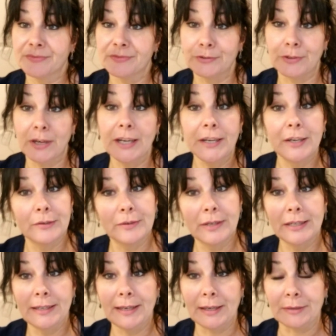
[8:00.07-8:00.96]
Right here
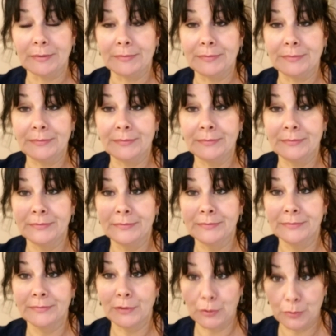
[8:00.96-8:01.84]
right now.
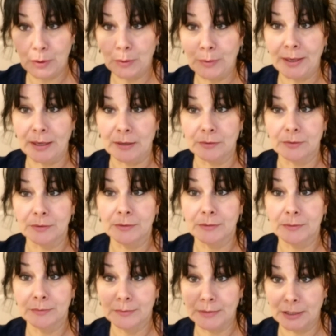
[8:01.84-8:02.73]
Throwdown.
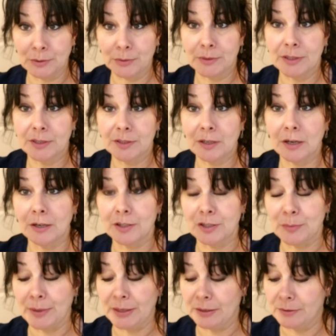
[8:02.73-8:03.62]
That's what this card's
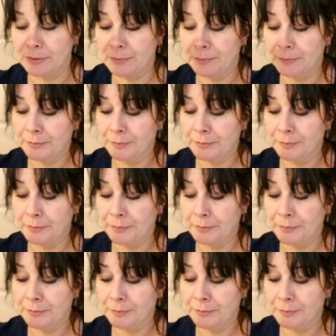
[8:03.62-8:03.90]
about.